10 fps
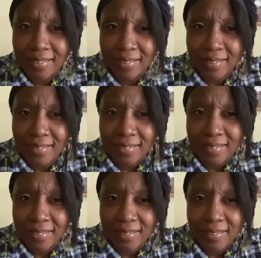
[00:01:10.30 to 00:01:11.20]

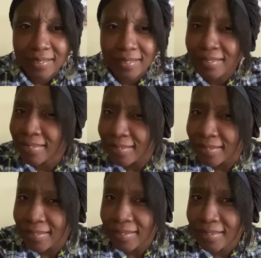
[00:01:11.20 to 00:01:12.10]

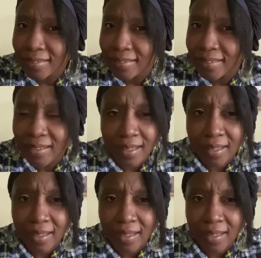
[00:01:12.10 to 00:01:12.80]
No one is speaking in this clip.